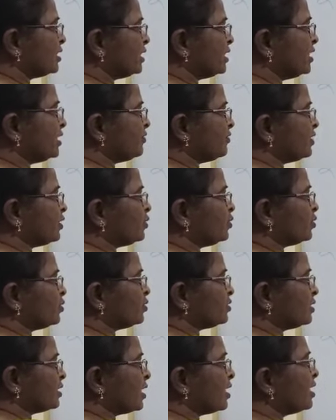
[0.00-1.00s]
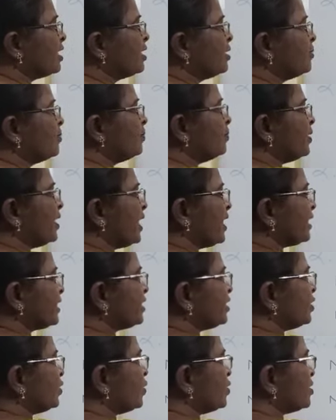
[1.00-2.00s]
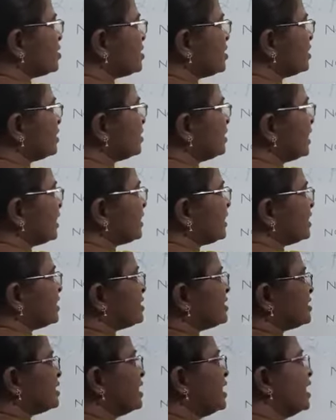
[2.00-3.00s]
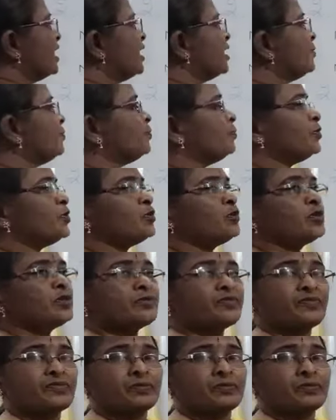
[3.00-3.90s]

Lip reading: it will go to the bronchioles, that is impure